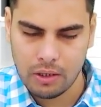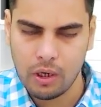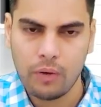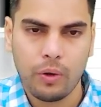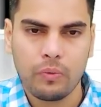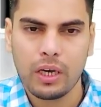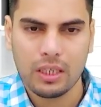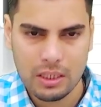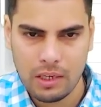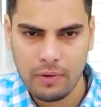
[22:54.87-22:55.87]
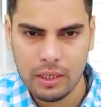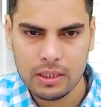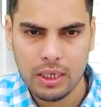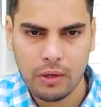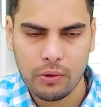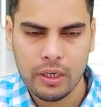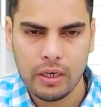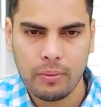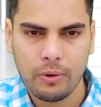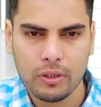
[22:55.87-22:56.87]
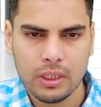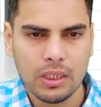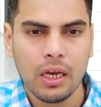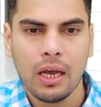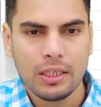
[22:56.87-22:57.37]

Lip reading: Okay, when we are receiving the security deposit,